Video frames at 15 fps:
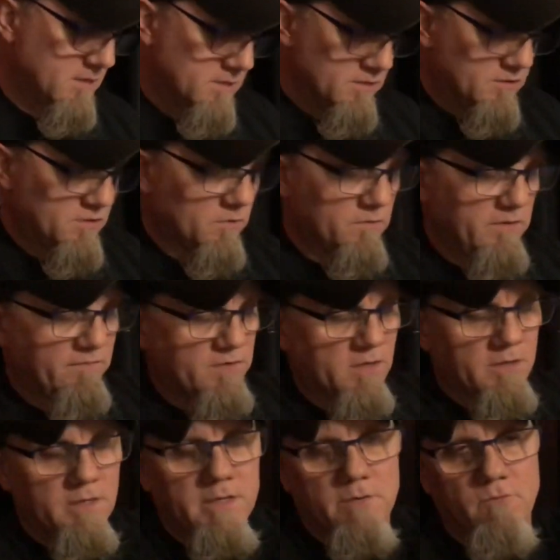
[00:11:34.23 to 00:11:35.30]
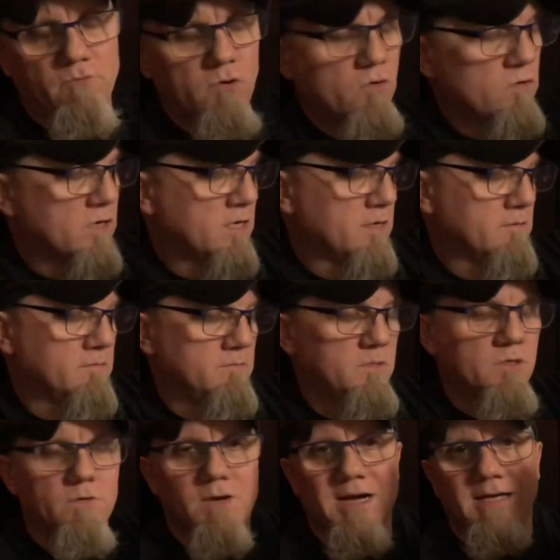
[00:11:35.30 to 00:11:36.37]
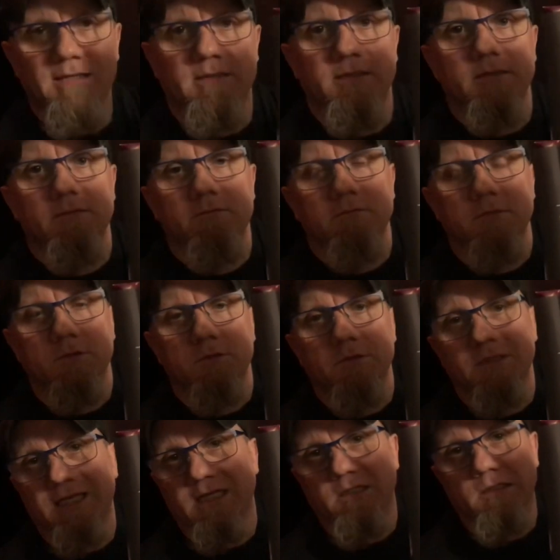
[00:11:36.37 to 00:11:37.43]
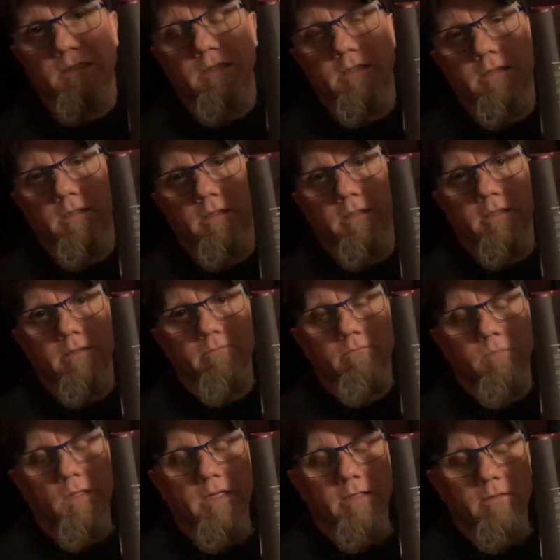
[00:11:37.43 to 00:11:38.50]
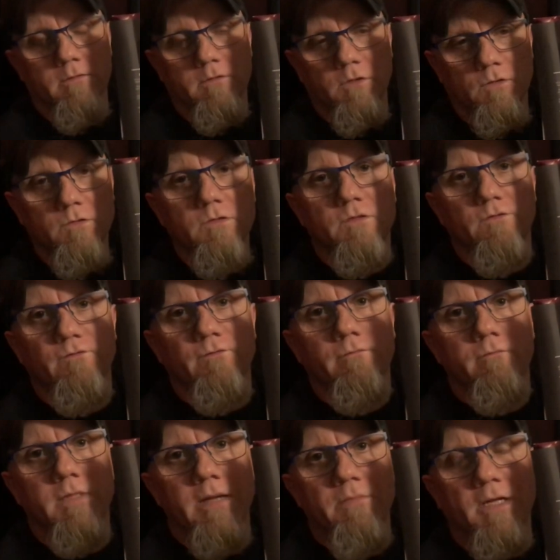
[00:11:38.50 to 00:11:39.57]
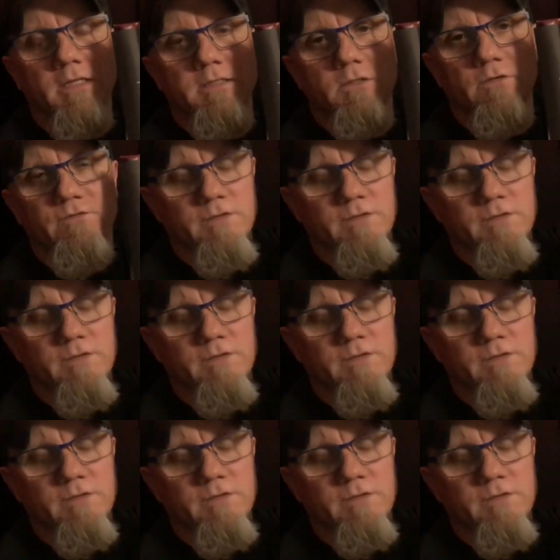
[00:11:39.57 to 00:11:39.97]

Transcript: So you've got uh, Roger Johansson, who has actually uh, played in tons of death metal stuff.